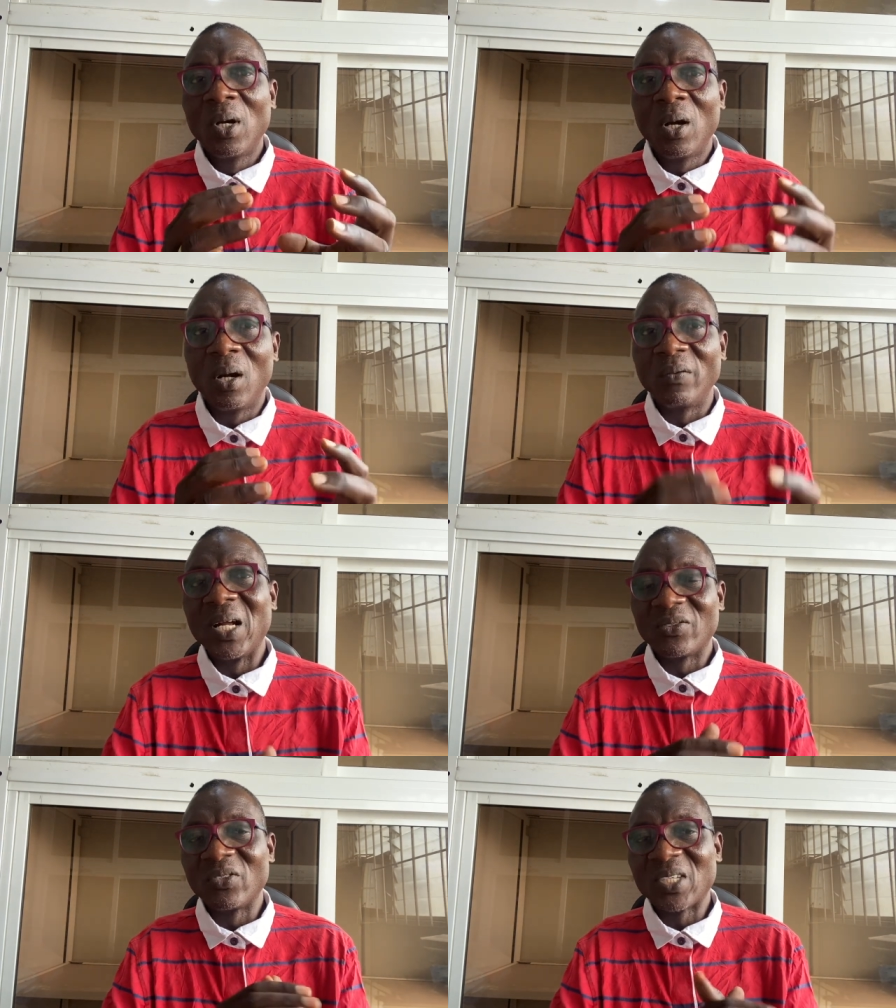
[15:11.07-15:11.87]
of
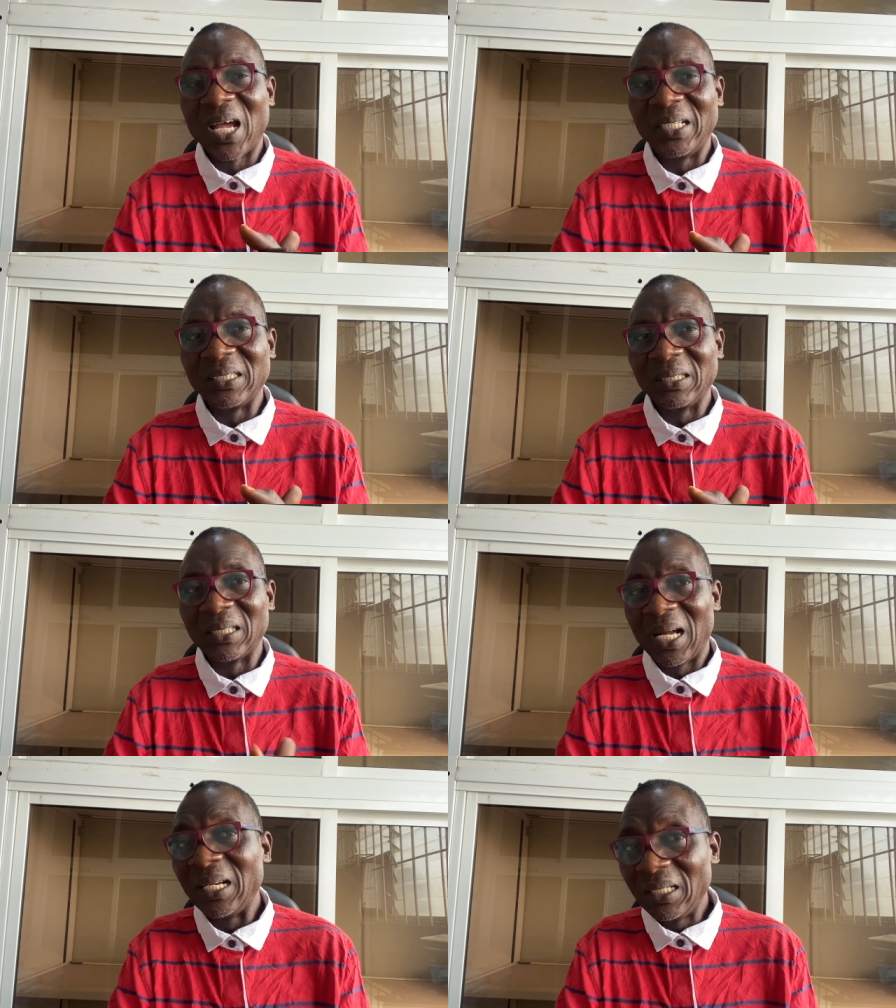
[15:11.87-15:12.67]
that society.
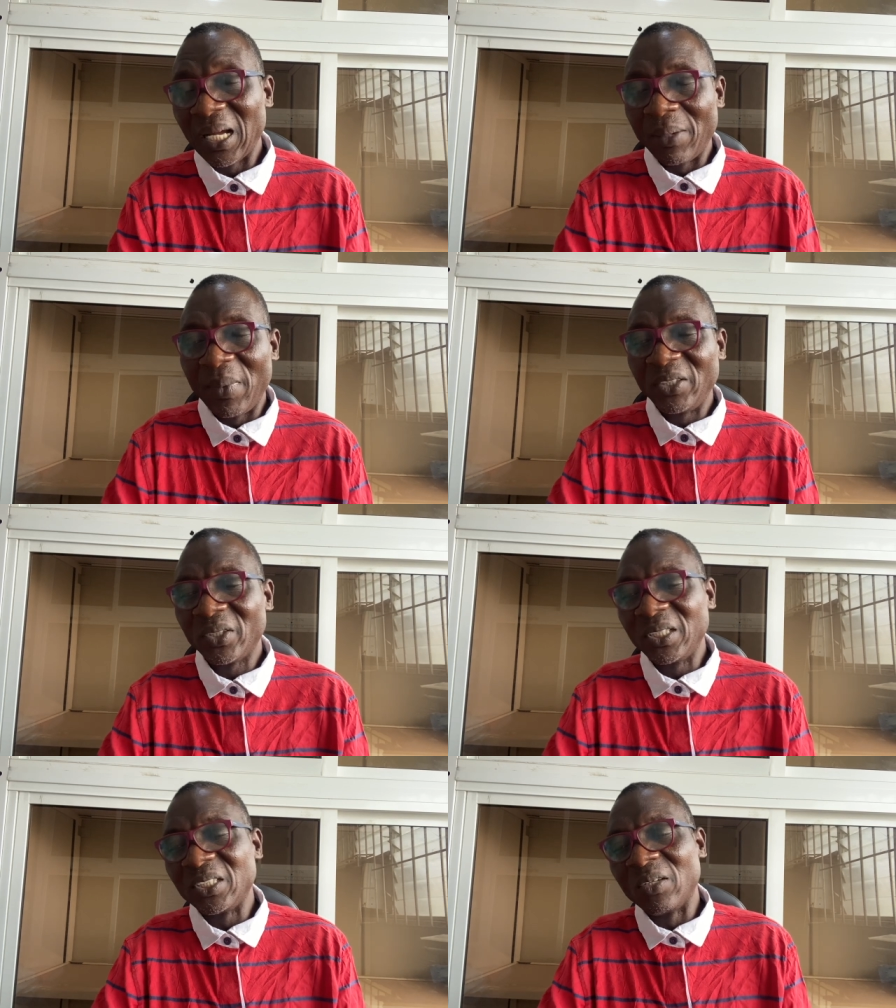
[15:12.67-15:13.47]
I, I
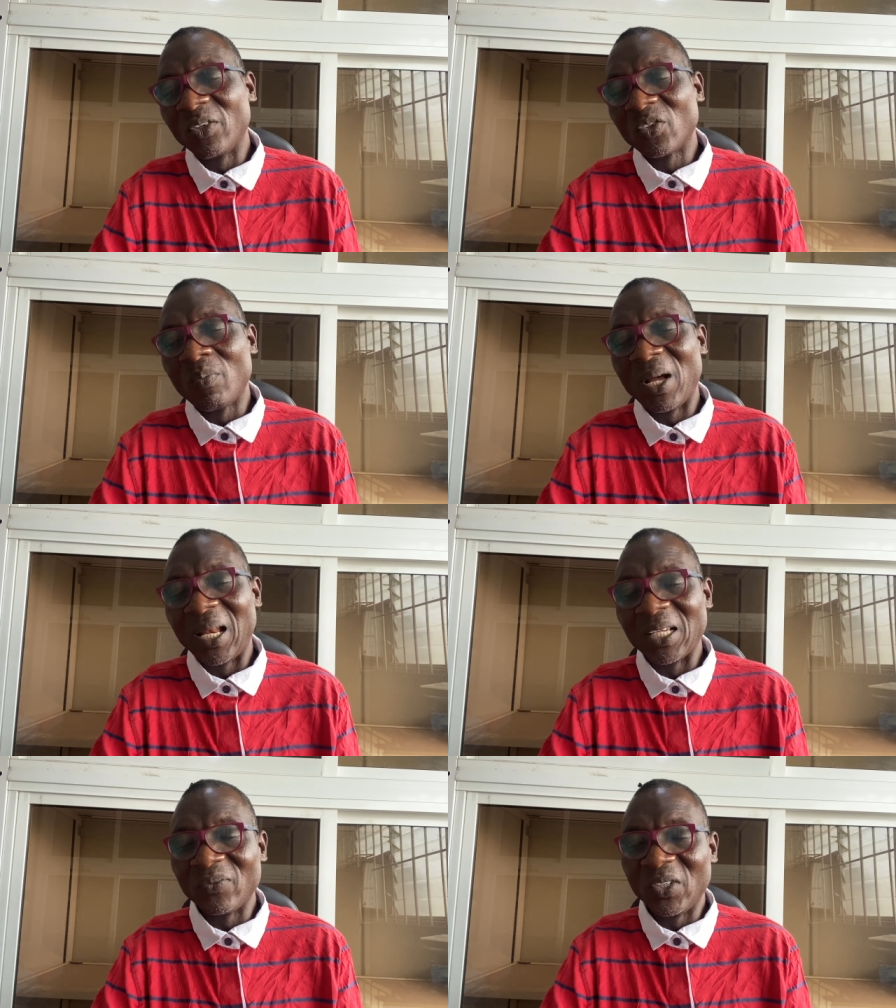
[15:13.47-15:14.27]
mentioned this in also in my
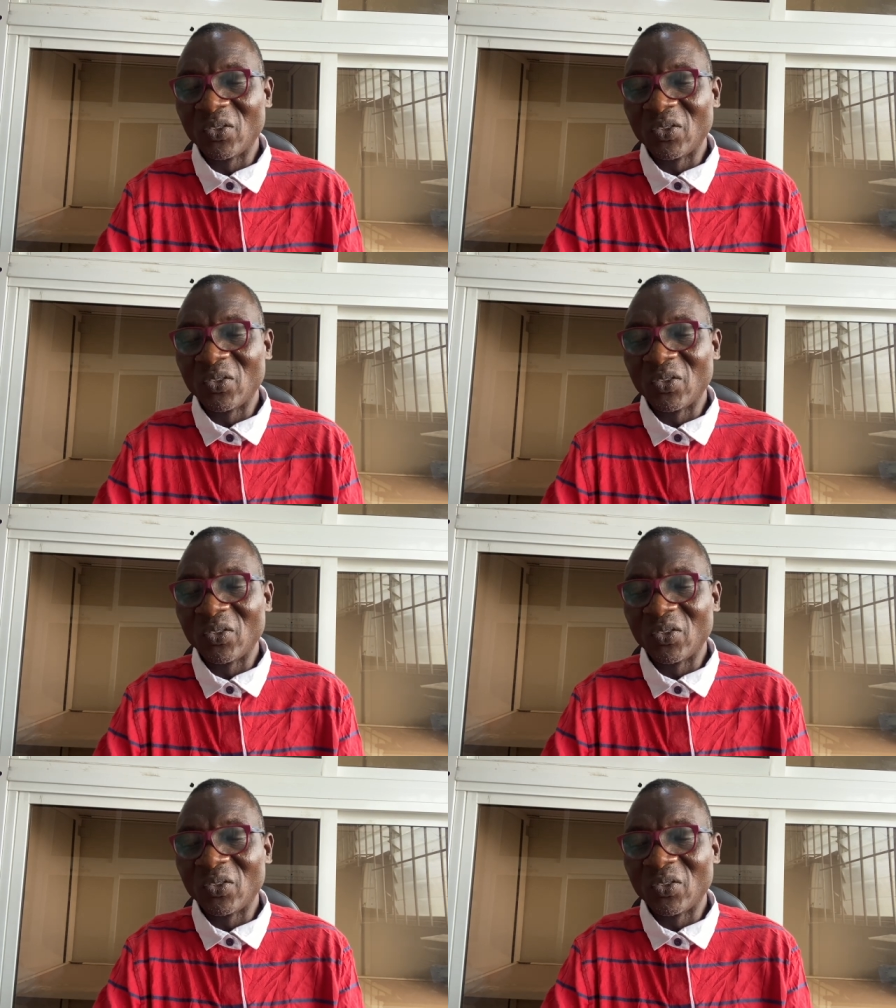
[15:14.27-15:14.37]
last video.